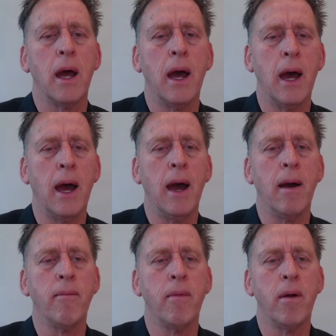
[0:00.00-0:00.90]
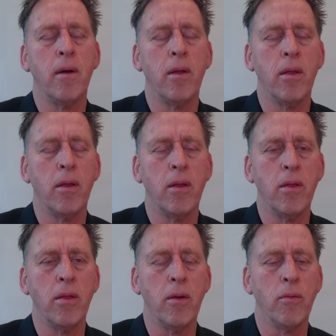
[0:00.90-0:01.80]
The
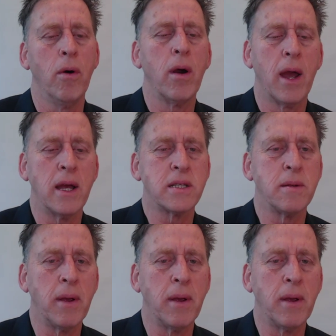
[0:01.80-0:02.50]
rook has to be